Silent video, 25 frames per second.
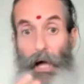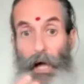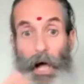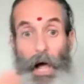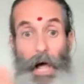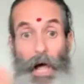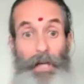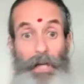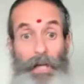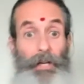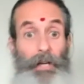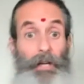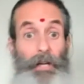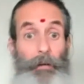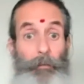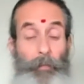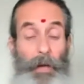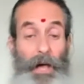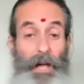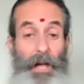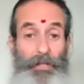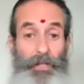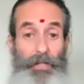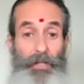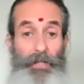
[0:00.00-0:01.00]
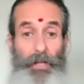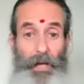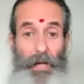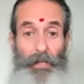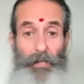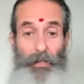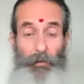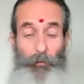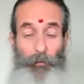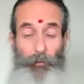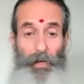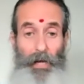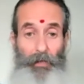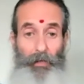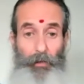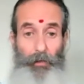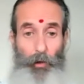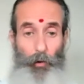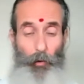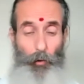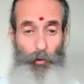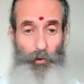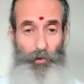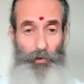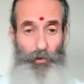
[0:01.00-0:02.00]
I can imagine I create the
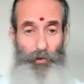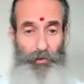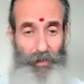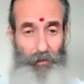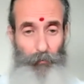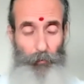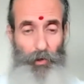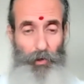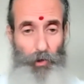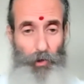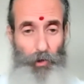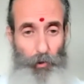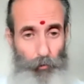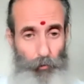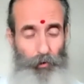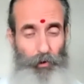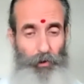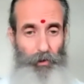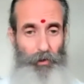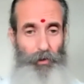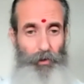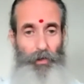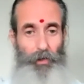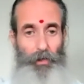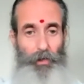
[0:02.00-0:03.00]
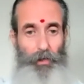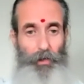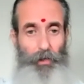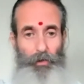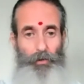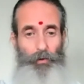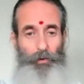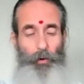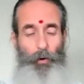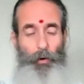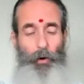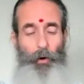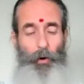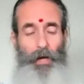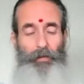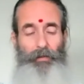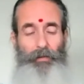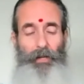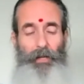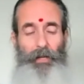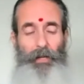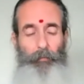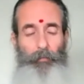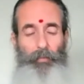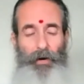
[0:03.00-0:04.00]
course Tattwa Shudhi. So I
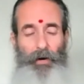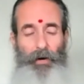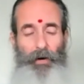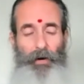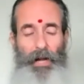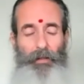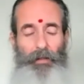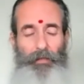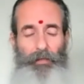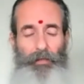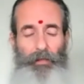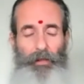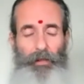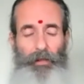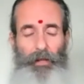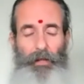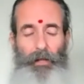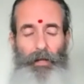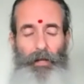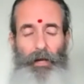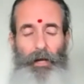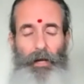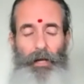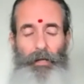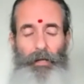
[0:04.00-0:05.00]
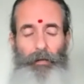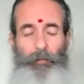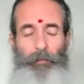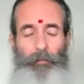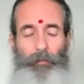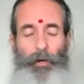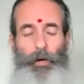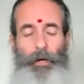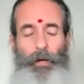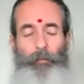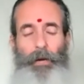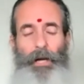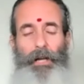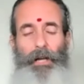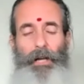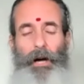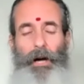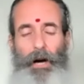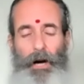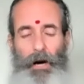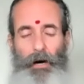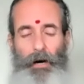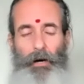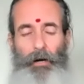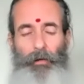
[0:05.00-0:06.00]
take a breath, I go in my
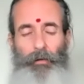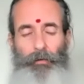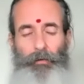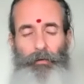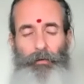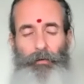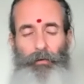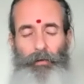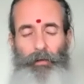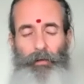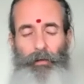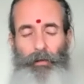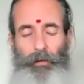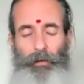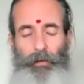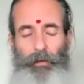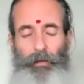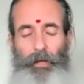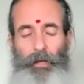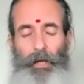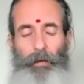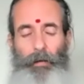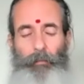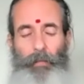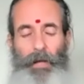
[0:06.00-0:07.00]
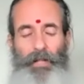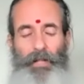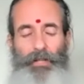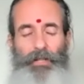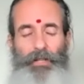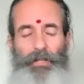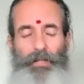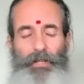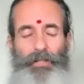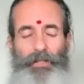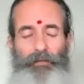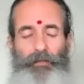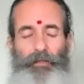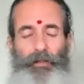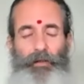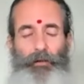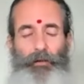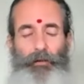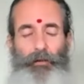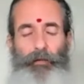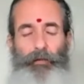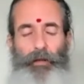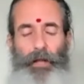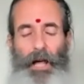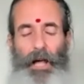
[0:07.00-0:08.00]
heart, I imagine a sphere
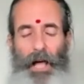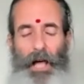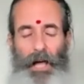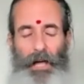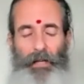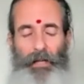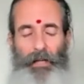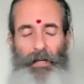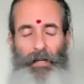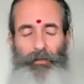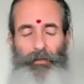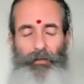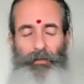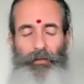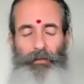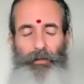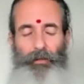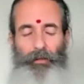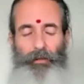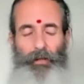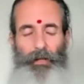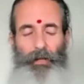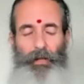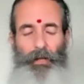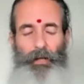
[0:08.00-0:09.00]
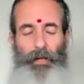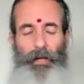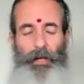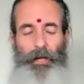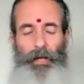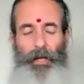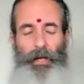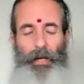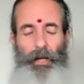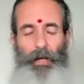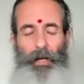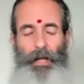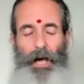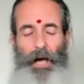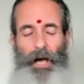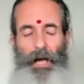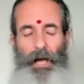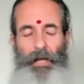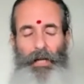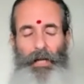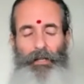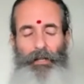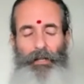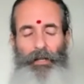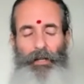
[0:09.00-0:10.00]
of light, and
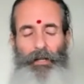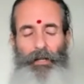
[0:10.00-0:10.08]
I